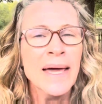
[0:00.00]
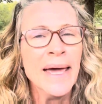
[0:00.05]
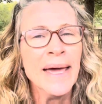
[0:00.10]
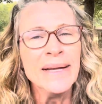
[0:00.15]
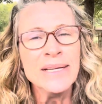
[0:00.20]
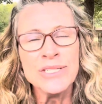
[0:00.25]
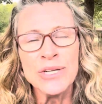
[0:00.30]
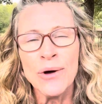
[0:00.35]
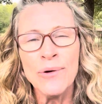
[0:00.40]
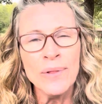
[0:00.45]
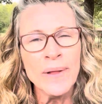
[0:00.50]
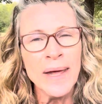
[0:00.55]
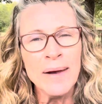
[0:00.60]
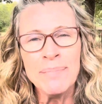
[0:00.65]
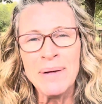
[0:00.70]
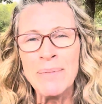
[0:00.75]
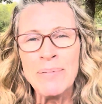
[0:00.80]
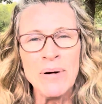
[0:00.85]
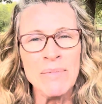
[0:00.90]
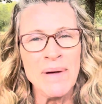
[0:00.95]
And don't let
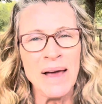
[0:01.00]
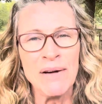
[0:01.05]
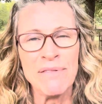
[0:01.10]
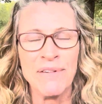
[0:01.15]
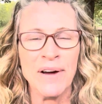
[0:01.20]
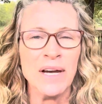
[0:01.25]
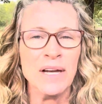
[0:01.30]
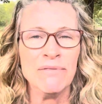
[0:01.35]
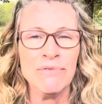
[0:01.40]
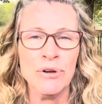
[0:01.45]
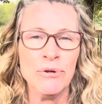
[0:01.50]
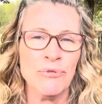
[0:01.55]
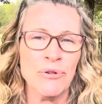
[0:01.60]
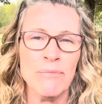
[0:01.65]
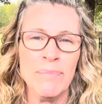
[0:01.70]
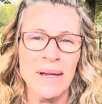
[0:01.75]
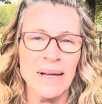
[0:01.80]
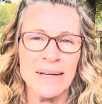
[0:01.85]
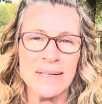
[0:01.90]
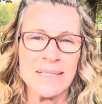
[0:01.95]
people make fun of you for
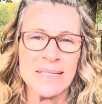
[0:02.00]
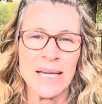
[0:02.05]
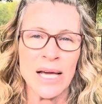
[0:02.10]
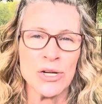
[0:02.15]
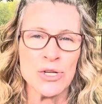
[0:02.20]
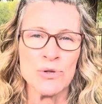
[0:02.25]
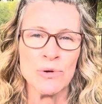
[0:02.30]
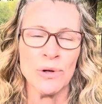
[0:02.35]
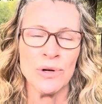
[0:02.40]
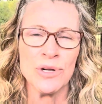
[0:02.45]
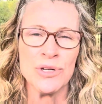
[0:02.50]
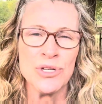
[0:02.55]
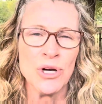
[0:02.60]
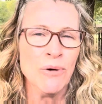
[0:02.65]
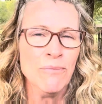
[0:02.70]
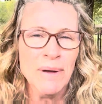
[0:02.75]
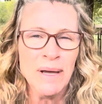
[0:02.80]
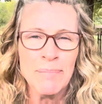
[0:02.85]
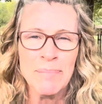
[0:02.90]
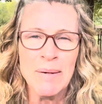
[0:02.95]
being a scheduler.
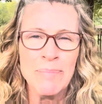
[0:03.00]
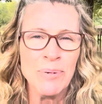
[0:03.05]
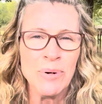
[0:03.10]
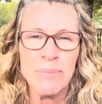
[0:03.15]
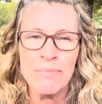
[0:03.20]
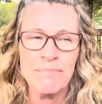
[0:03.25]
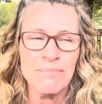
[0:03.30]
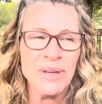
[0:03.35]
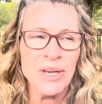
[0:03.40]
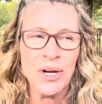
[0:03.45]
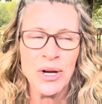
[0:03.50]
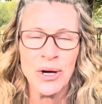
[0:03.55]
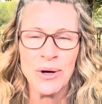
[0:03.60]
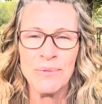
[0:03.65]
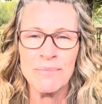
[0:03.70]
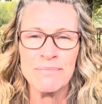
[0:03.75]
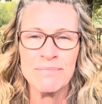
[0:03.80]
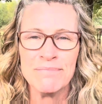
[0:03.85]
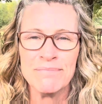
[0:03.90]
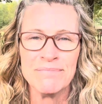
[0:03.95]
Don't make people,
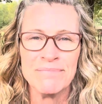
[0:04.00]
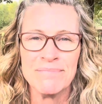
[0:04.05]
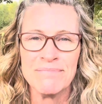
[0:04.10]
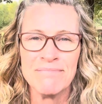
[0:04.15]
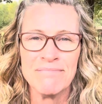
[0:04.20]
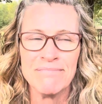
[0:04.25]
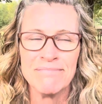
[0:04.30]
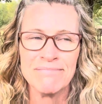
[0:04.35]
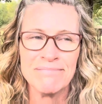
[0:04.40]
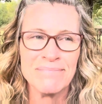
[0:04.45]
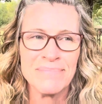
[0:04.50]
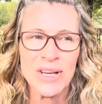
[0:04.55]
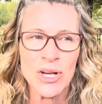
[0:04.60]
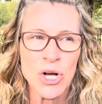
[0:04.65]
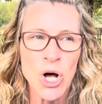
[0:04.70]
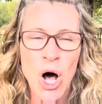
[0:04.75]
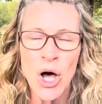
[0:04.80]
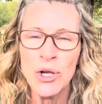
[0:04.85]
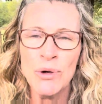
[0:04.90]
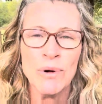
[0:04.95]

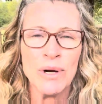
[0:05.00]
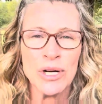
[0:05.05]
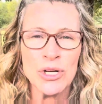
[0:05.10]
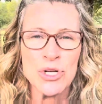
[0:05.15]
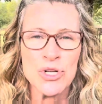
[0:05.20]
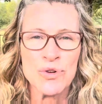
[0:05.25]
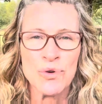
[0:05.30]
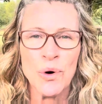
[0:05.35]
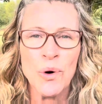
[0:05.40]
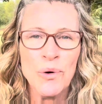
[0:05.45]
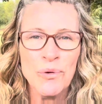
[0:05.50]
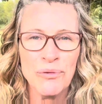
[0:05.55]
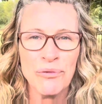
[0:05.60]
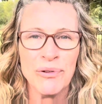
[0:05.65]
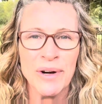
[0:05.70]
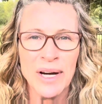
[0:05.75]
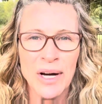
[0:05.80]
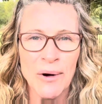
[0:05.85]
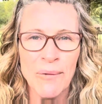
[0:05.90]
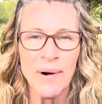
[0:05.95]
call you a control
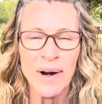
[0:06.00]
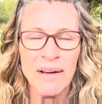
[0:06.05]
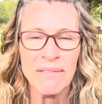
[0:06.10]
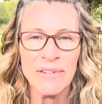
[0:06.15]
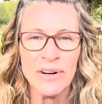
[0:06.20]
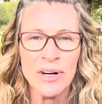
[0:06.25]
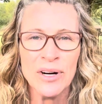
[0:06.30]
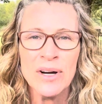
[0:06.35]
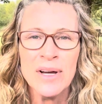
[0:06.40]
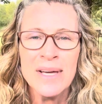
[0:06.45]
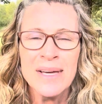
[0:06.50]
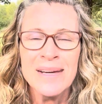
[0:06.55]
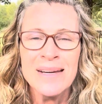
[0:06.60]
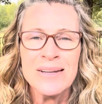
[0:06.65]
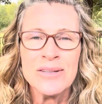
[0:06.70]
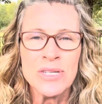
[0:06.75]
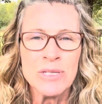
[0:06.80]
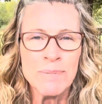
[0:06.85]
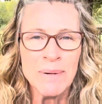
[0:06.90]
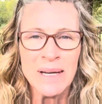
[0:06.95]
freak or whatever.
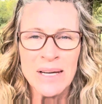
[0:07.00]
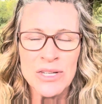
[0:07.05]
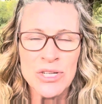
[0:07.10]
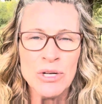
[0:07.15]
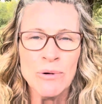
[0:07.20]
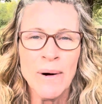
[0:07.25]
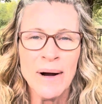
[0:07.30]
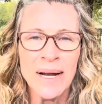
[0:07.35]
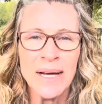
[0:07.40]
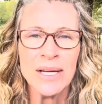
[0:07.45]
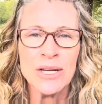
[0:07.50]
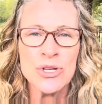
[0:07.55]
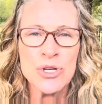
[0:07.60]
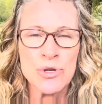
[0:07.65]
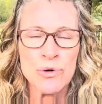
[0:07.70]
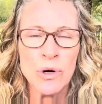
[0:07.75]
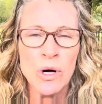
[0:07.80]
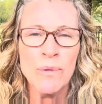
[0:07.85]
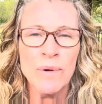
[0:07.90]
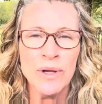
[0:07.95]
Just because you want to
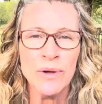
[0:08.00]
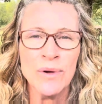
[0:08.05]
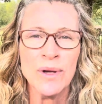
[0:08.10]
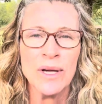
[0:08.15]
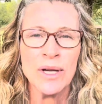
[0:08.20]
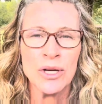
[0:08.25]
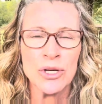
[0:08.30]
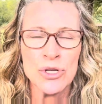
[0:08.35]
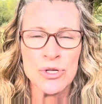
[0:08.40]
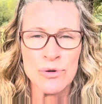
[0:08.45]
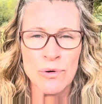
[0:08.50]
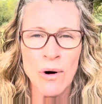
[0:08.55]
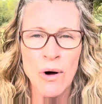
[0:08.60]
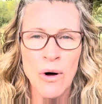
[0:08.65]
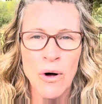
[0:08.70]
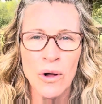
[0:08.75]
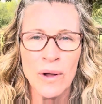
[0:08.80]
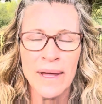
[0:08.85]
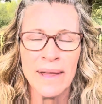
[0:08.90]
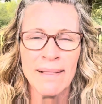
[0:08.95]
control what you can
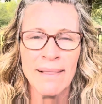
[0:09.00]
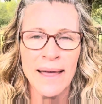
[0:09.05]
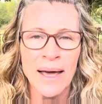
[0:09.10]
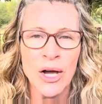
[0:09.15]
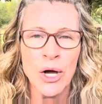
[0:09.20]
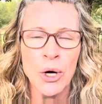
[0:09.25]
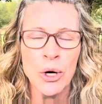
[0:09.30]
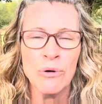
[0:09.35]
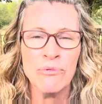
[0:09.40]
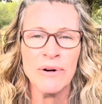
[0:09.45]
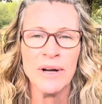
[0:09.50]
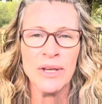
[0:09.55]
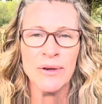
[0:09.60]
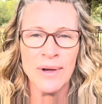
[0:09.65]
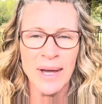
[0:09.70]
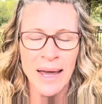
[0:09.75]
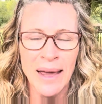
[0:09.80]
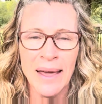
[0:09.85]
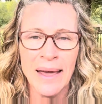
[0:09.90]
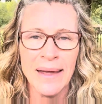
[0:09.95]
control and let go of what you
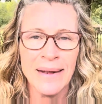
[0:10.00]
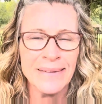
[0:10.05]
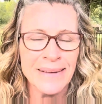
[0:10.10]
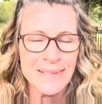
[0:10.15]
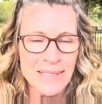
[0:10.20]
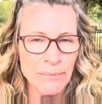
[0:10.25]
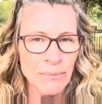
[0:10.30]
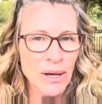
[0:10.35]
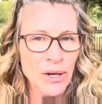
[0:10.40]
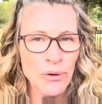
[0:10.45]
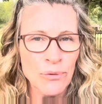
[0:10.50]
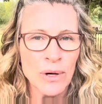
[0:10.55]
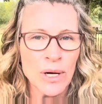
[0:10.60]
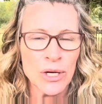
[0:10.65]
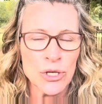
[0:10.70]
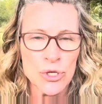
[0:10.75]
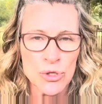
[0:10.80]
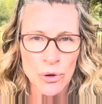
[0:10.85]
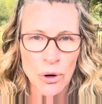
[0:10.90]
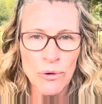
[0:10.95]
can't doesn't make you a
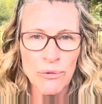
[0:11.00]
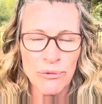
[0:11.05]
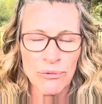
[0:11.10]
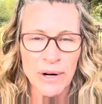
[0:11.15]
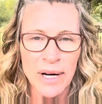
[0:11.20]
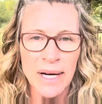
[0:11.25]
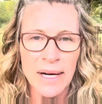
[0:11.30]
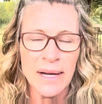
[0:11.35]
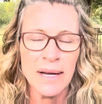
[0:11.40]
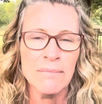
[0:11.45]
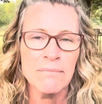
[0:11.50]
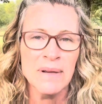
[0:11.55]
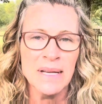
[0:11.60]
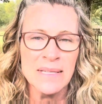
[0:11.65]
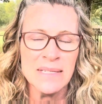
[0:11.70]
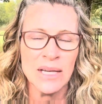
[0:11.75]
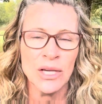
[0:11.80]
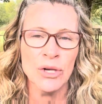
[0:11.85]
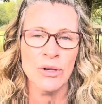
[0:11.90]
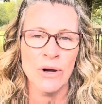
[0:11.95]
control freak. It
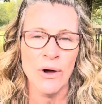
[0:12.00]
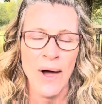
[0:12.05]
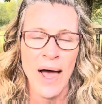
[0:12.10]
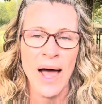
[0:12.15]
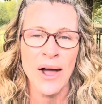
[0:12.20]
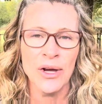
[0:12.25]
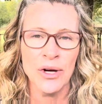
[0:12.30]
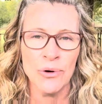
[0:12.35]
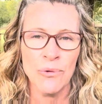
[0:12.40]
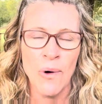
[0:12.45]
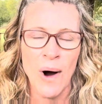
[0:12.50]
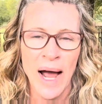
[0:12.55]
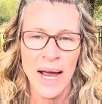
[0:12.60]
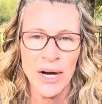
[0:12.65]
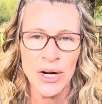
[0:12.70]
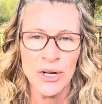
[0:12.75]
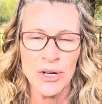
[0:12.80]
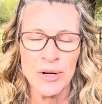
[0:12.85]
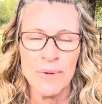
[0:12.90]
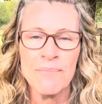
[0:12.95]
means that you know how you're
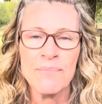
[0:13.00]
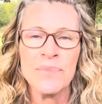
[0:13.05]
wired.